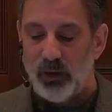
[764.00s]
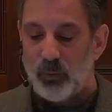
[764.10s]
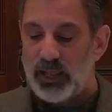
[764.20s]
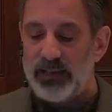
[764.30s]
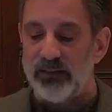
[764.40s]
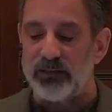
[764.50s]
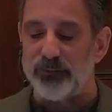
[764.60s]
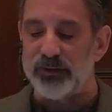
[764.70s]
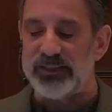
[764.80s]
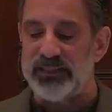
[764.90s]
When I looked
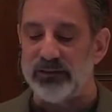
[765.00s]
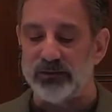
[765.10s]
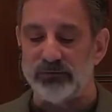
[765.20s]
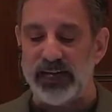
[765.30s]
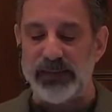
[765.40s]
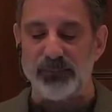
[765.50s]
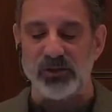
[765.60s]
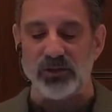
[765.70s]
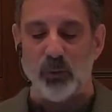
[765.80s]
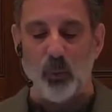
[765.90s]
for it to yield
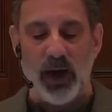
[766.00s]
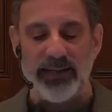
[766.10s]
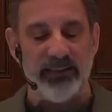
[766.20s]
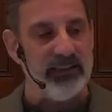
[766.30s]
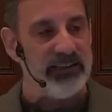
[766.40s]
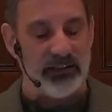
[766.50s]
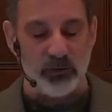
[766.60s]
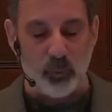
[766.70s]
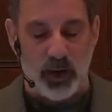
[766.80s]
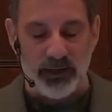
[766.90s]
grapes, why did it
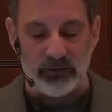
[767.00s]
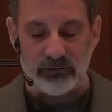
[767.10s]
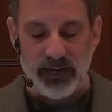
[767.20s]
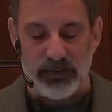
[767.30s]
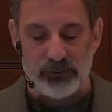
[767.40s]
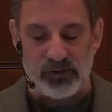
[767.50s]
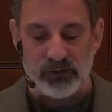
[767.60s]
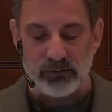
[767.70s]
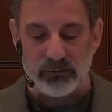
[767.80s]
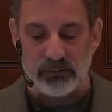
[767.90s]
yield wild
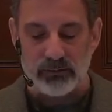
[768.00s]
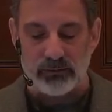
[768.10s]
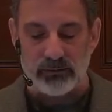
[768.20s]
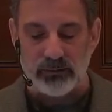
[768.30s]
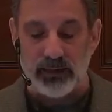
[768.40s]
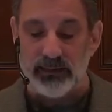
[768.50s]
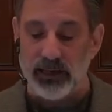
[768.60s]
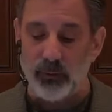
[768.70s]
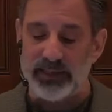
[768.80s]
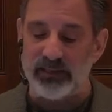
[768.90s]
grapes? And
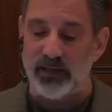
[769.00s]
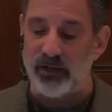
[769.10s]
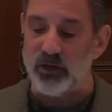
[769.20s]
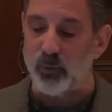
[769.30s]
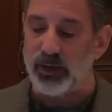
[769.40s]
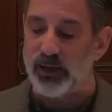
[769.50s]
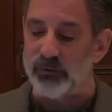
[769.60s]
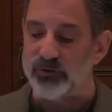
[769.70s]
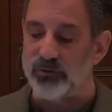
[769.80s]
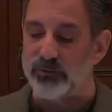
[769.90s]
now I tell you what I
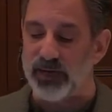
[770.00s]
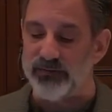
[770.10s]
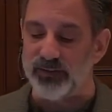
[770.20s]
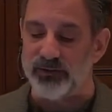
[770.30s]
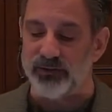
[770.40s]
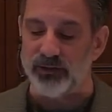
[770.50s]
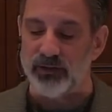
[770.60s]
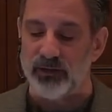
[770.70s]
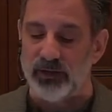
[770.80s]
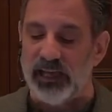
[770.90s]
will do to my vineyard.
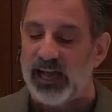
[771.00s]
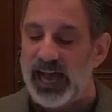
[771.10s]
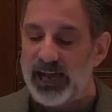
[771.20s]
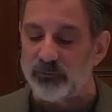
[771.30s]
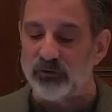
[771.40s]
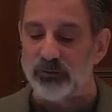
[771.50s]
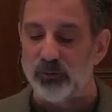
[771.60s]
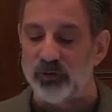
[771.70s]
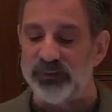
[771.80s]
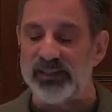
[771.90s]
I will
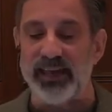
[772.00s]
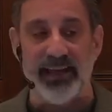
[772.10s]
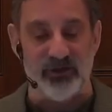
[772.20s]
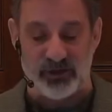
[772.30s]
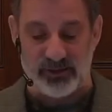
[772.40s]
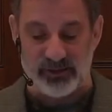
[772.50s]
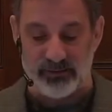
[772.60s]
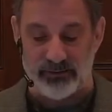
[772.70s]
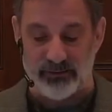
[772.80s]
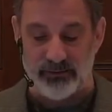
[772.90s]
remove its hedges,
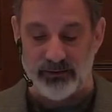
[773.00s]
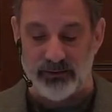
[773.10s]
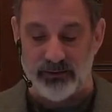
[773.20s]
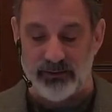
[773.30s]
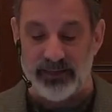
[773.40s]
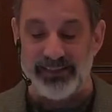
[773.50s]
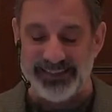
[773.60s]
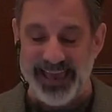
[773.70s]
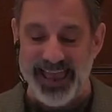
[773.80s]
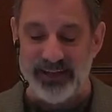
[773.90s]
its
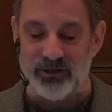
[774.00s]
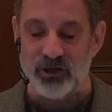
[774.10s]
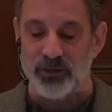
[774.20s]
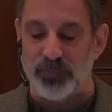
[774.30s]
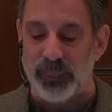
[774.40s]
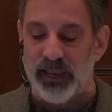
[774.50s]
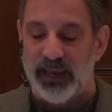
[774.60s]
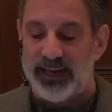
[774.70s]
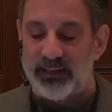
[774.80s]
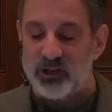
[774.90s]
hedge,
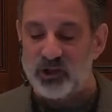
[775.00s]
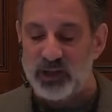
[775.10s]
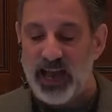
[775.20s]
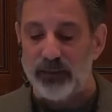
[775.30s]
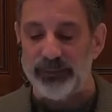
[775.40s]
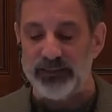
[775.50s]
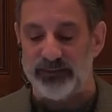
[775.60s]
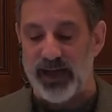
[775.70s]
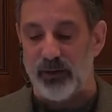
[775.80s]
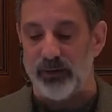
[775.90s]
and it shall be
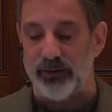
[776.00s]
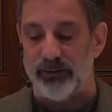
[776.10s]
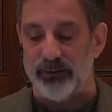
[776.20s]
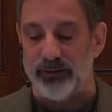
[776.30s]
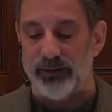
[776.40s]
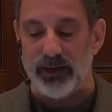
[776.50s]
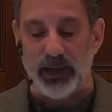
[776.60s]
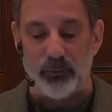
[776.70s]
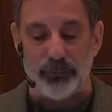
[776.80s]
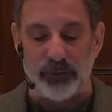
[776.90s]
devoured.
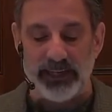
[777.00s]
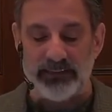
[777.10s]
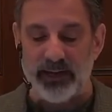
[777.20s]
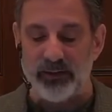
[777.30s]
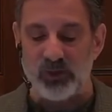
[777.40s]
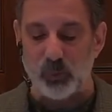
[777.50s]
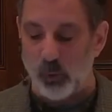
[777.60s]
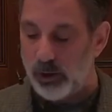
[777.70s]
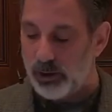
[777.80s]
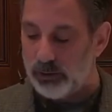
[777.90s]
I will break down its
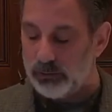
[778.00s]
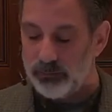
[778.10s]
wall,